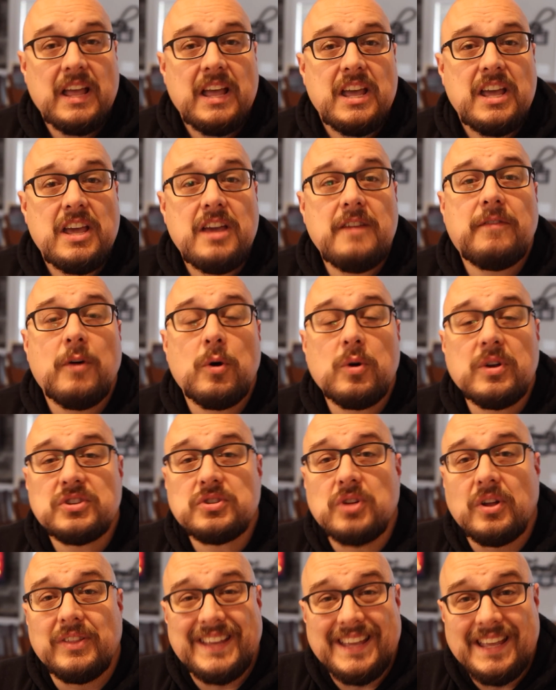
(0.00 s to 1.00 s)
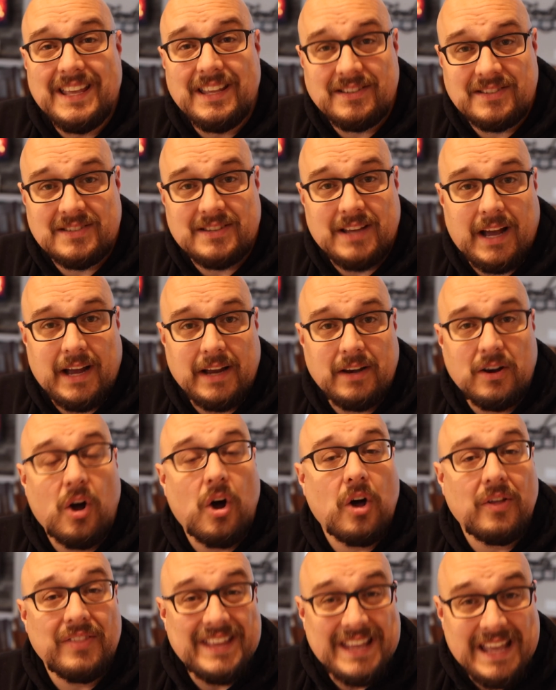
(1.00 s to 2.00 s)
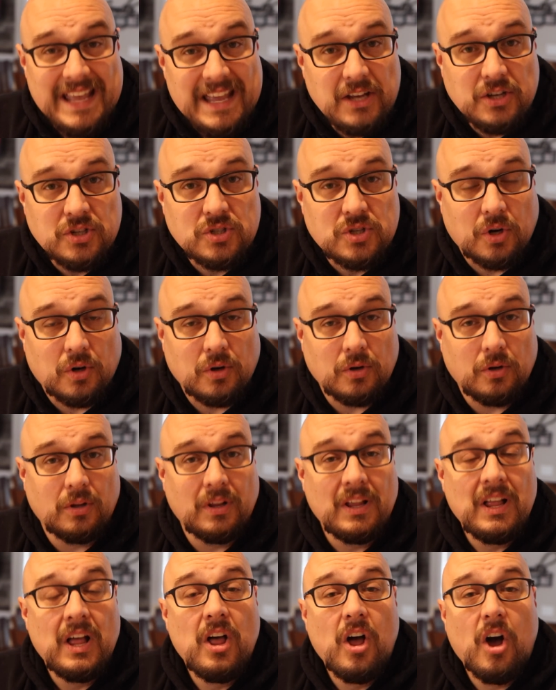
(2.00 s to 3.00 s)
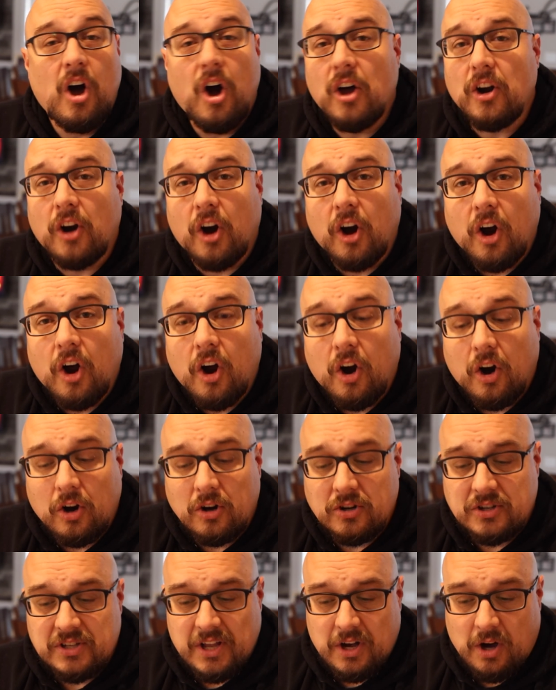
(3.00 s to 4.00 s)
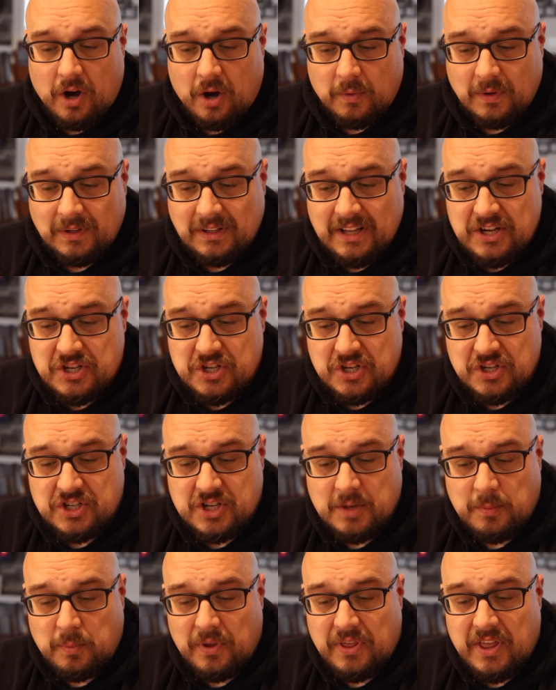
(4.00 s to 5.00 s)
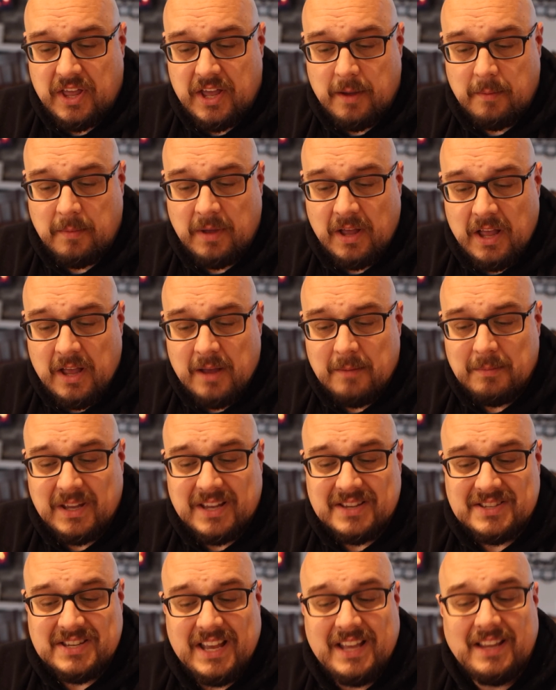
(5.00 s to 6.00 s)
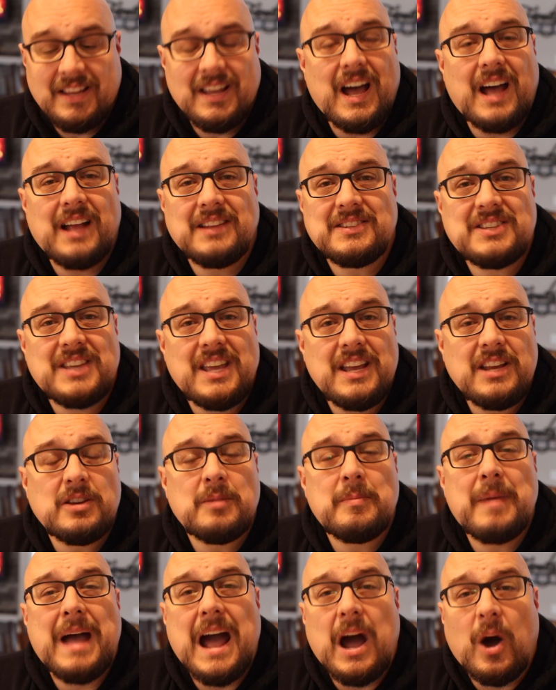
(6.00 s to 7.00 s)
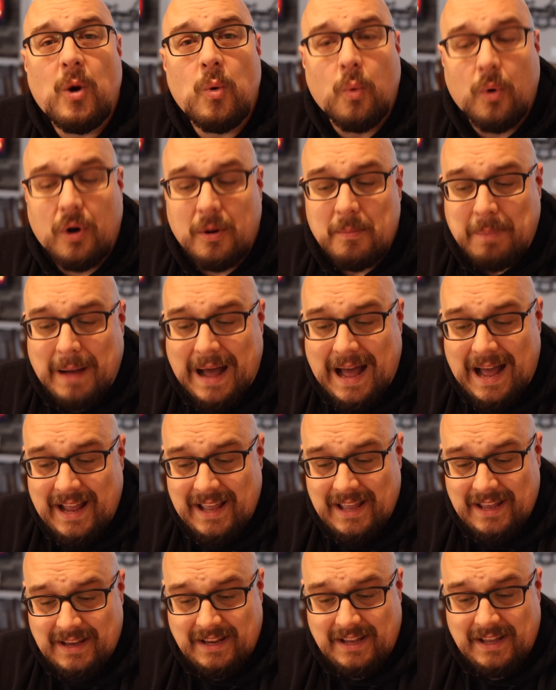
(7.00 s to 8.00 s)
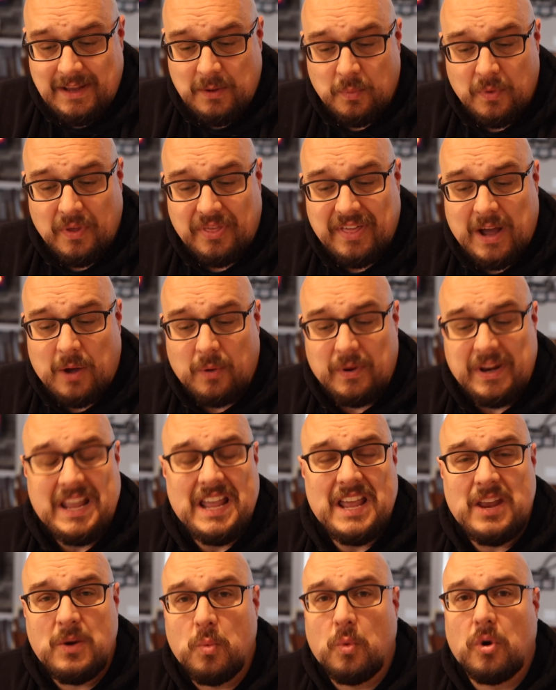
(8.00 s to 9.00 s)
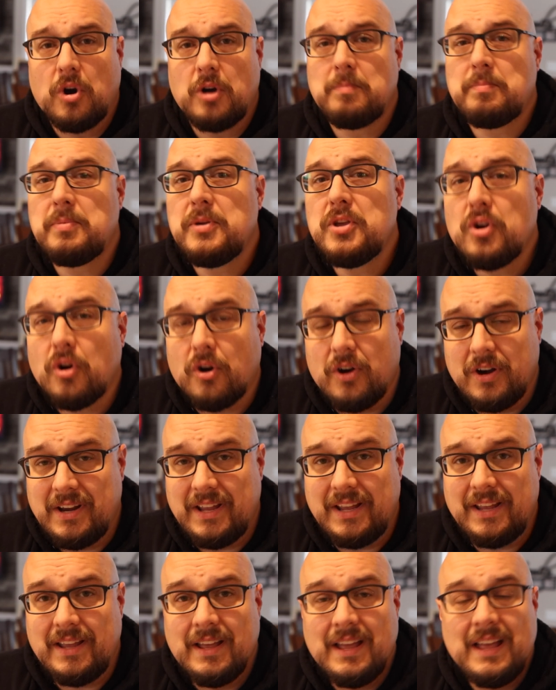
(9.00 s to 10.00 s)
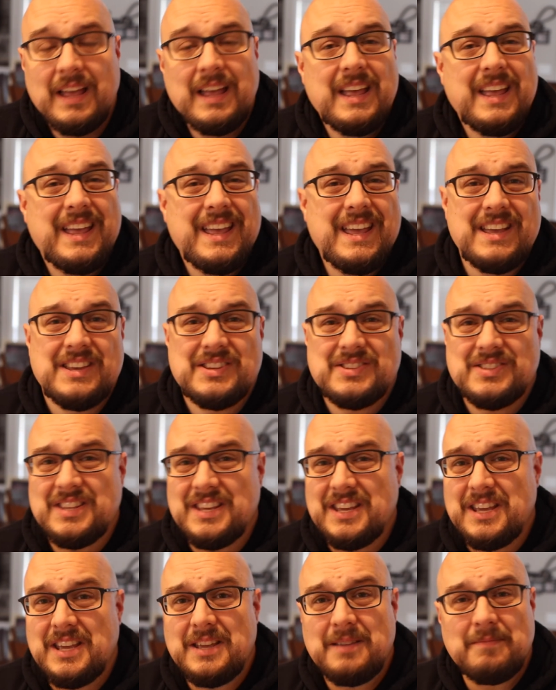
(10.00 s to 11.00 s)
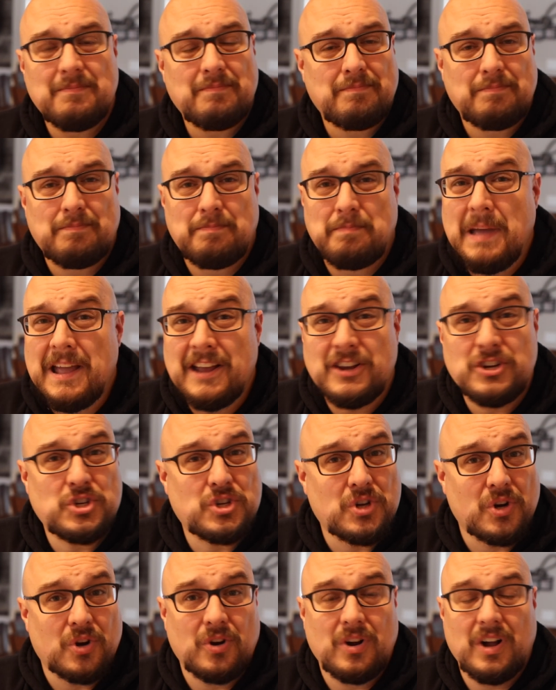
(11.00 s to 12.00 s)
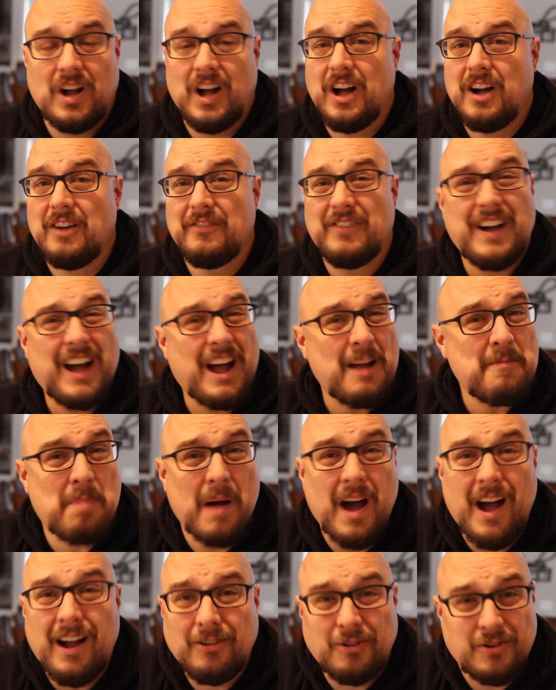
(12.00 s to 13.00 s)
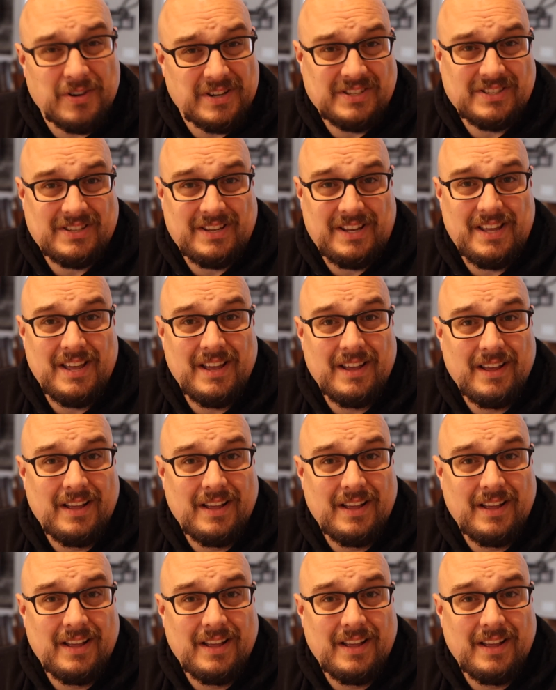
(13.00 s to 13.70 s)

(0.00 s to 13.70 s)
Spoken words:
he focused on the inside, on the internal, on our heart and our relationship with him. Because in God's kingdom, outward piety without inward purity is the picture of hypocrisy.